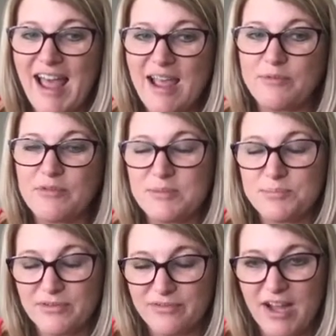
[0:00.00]
able to
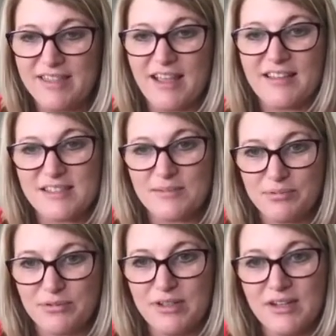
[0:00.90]
provide that
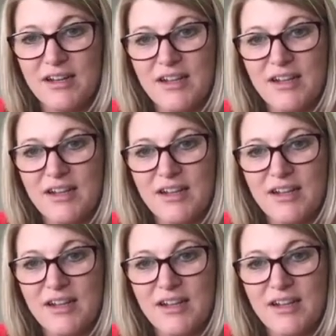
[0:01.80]
support